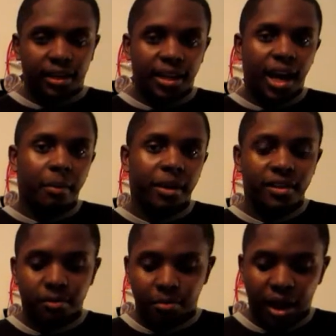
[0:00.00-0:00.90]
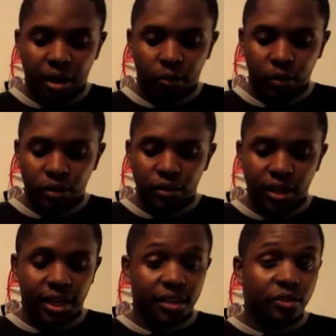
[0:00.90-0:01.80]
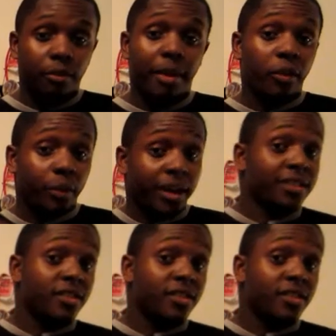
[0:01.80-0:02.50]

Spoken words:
comic is about when you dig into it. By the way, it's a